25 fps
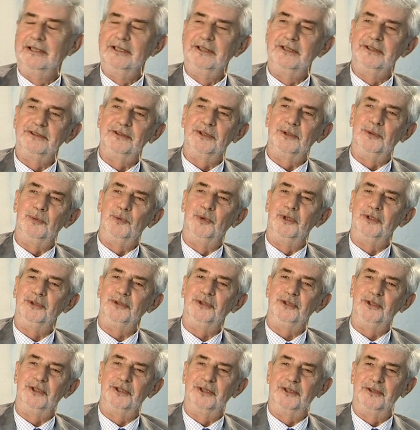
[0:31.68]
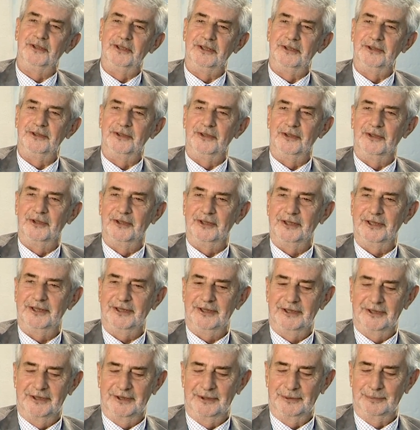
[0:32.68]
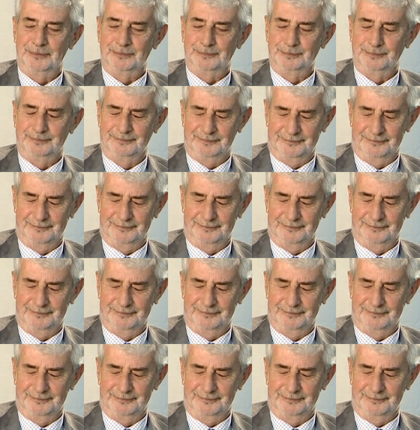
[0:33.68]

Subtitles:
So 1 year into the